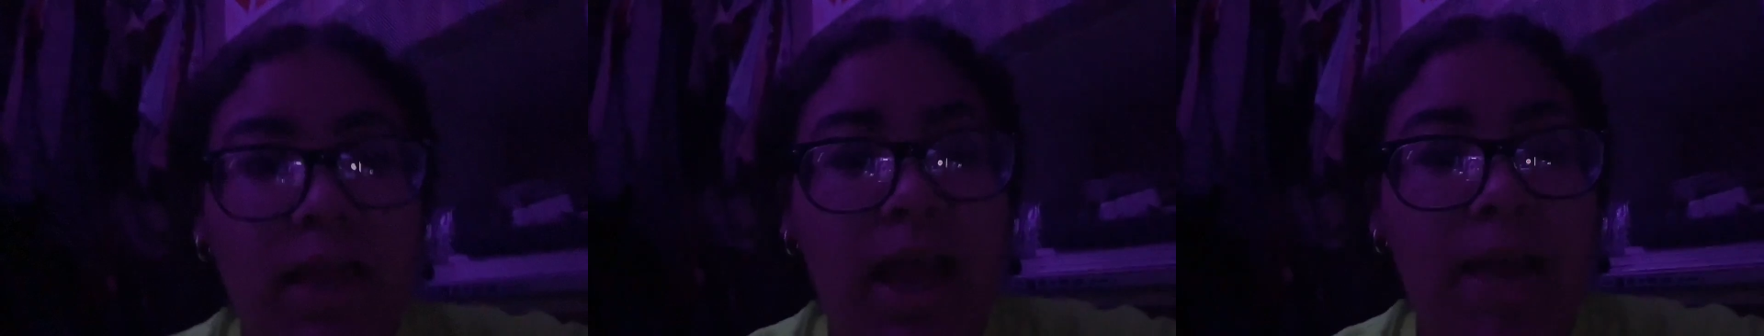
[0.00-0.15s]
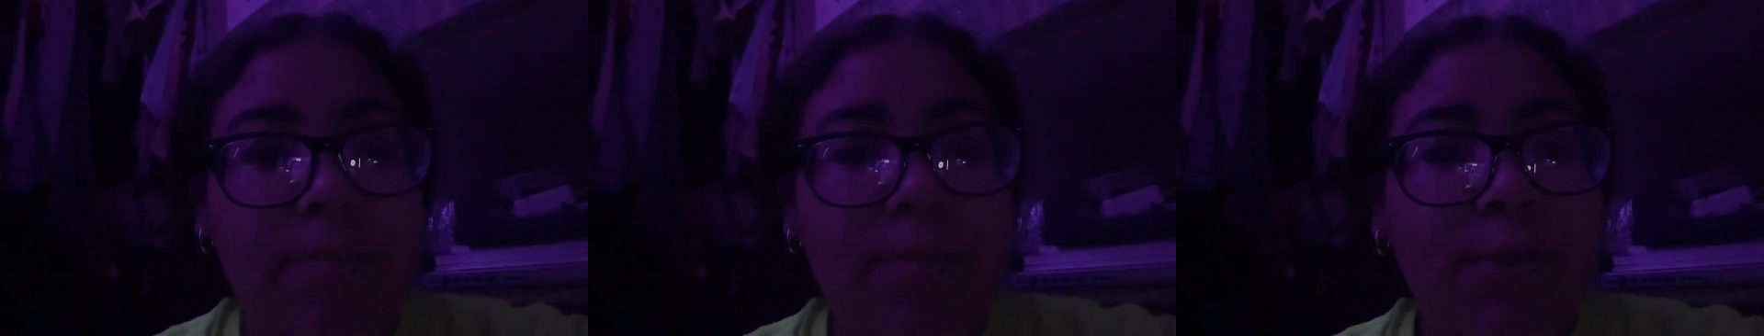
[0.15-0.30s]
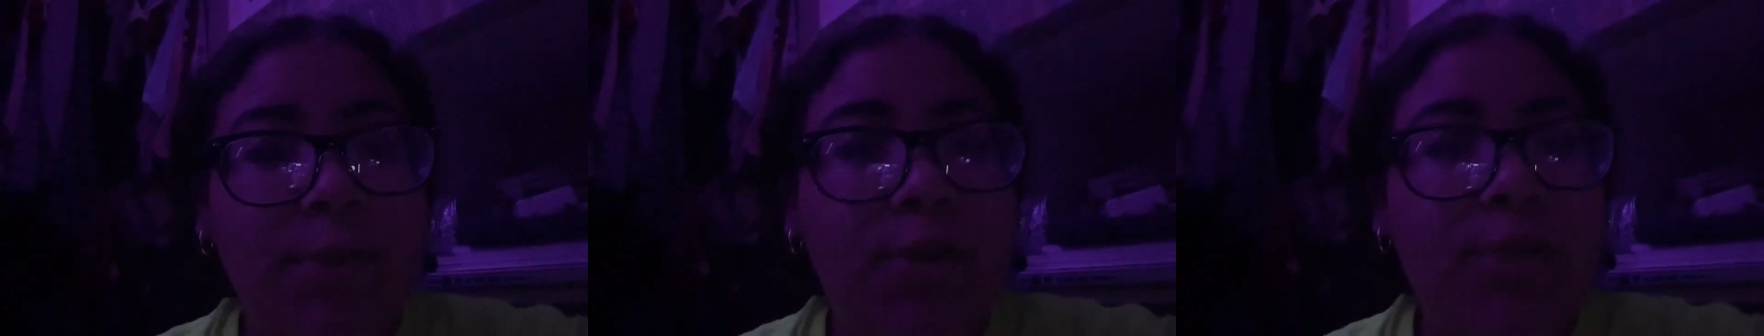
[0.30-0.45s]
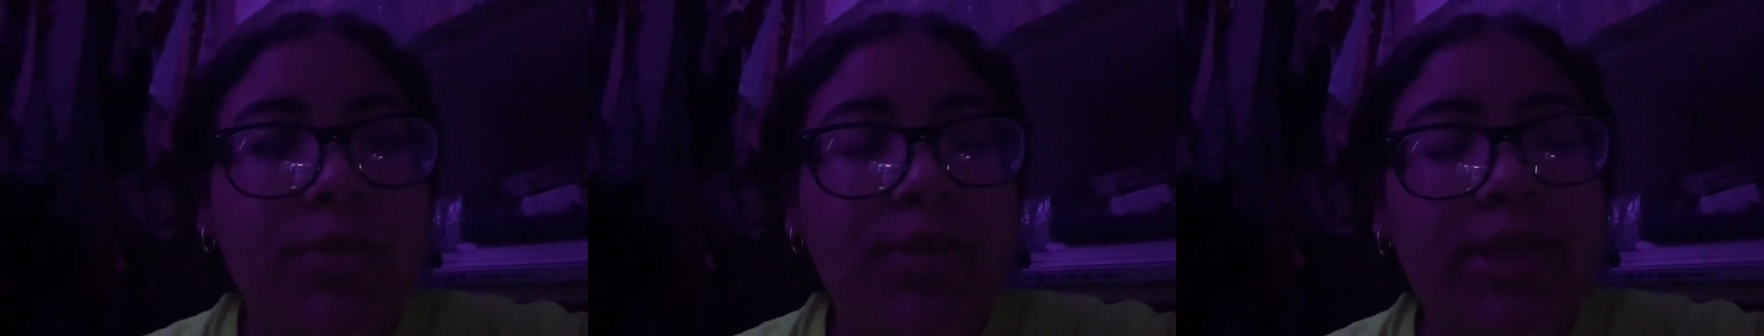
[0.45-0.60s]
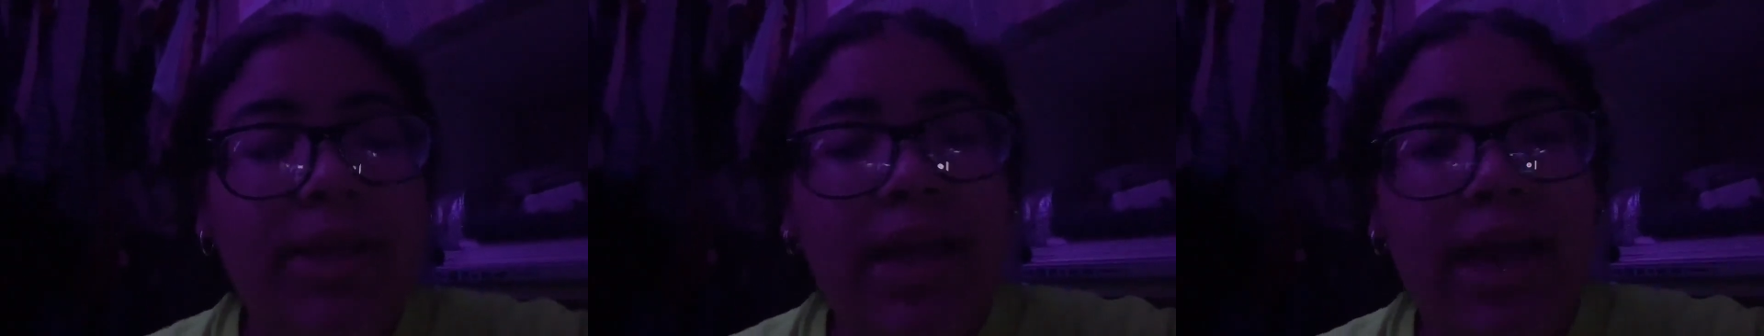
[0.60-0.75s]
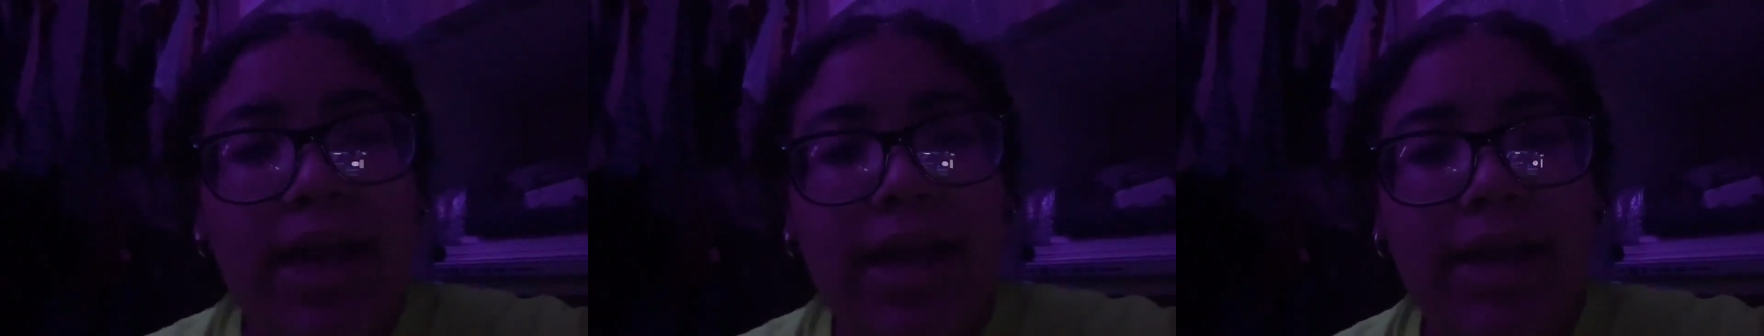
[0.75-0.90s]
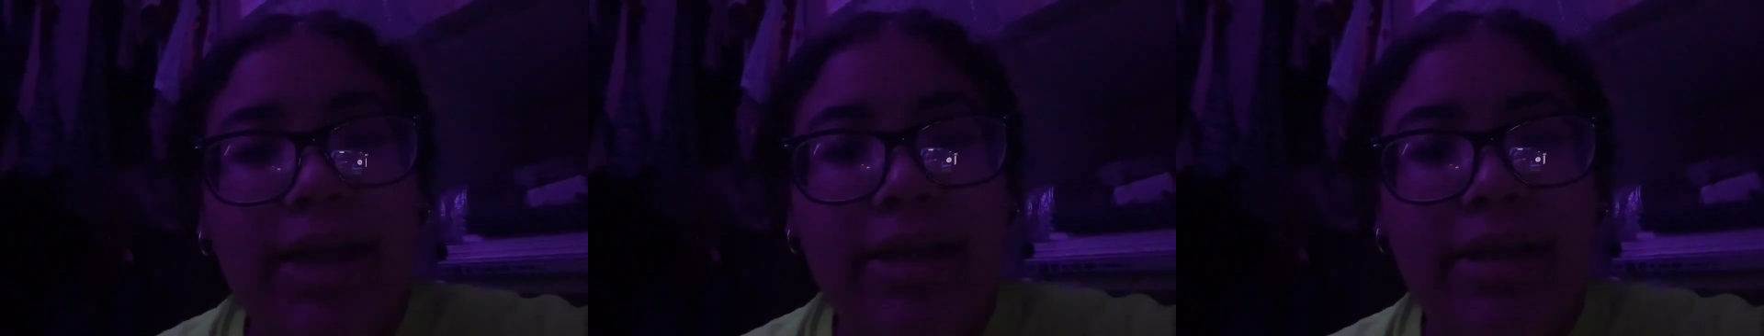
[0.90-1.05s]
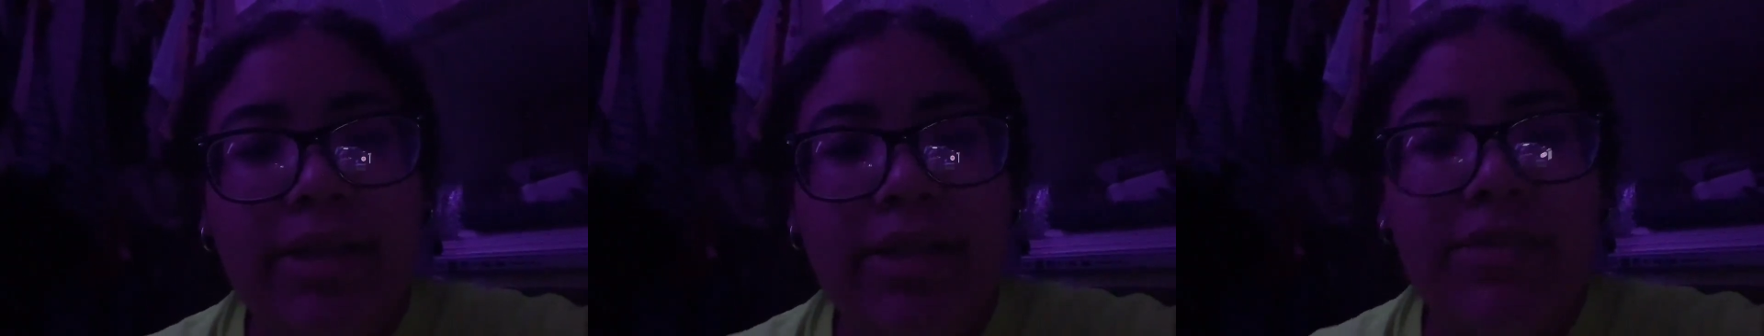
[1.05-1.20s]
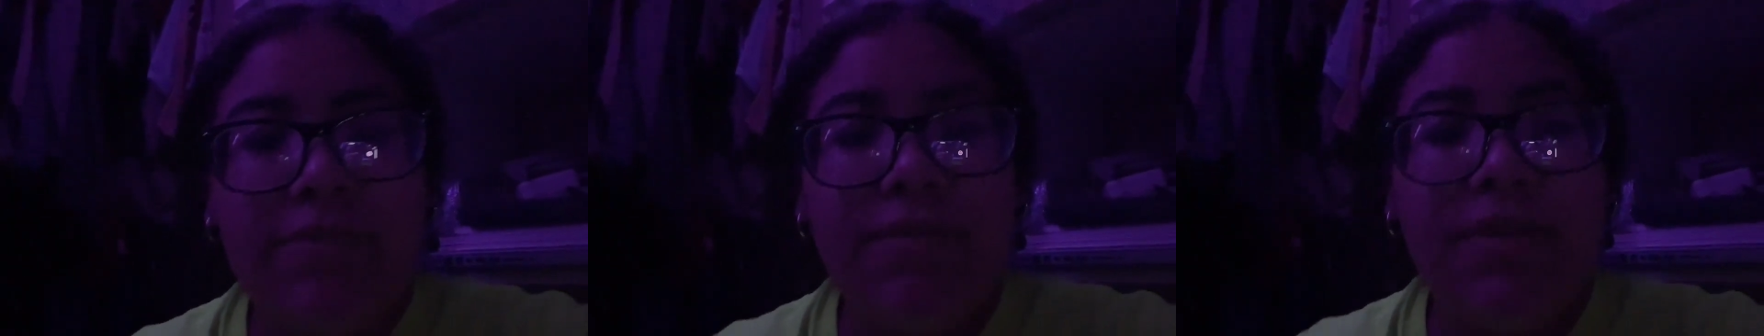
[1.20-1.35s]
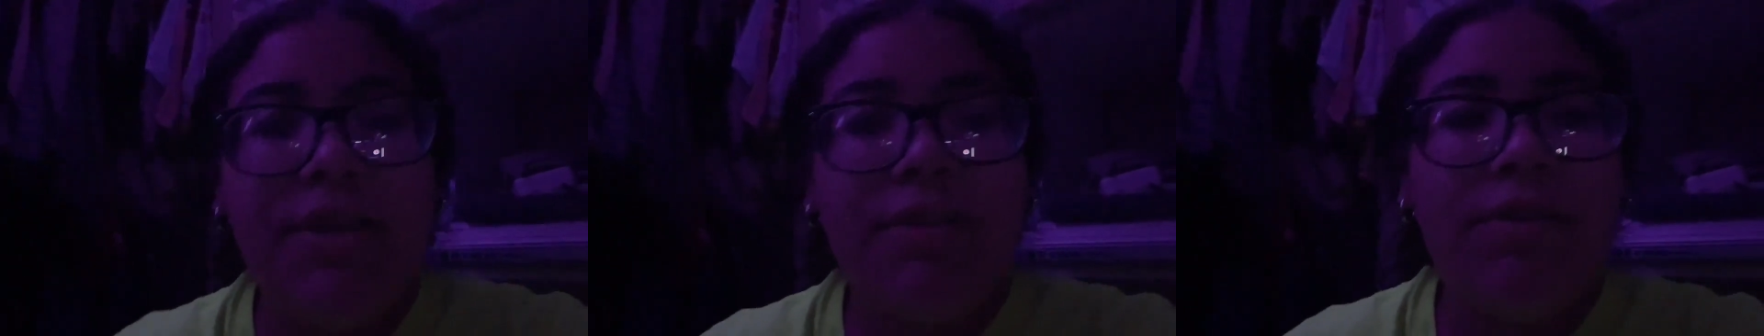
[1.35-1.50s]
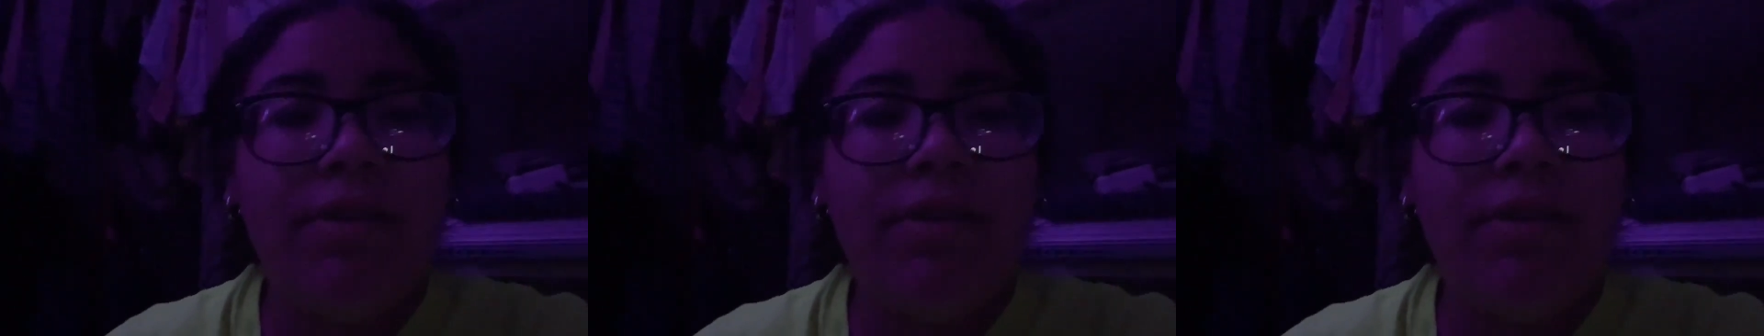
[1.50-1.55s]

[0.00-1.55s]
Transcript: I'm currently editing this video